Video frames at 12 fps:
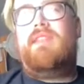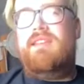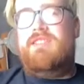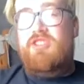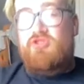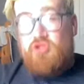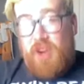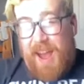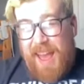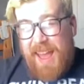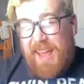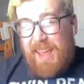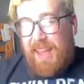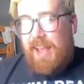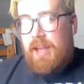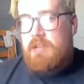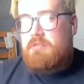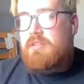to drag
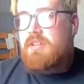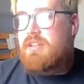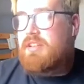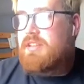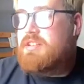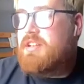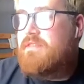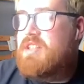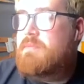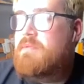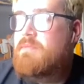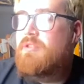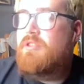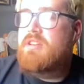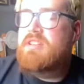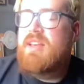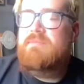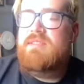anyway, there's obviously been more
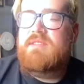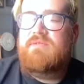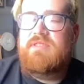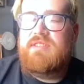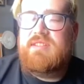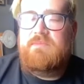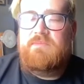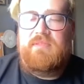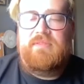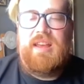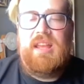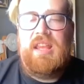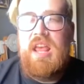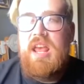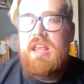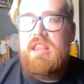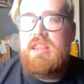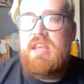acceptance for the simple fact
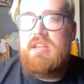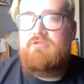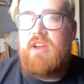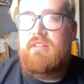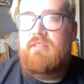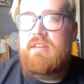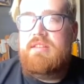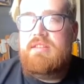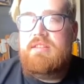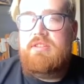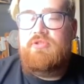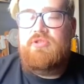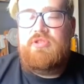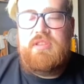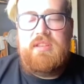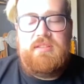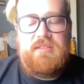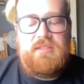that Drag Race is just
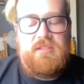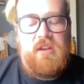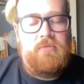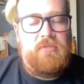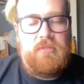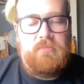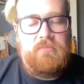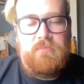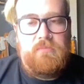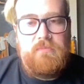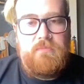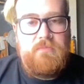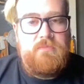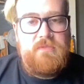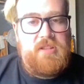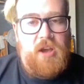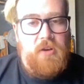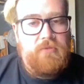this totally
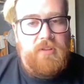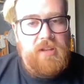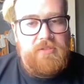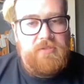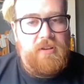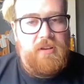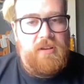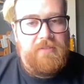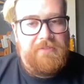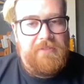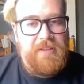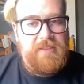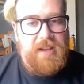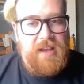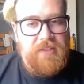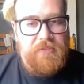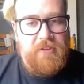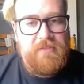took off in the
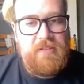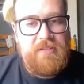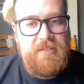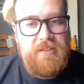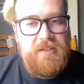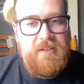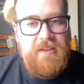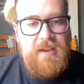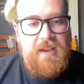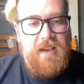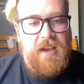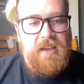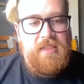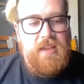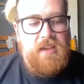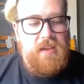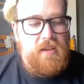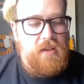last 5 years. I think.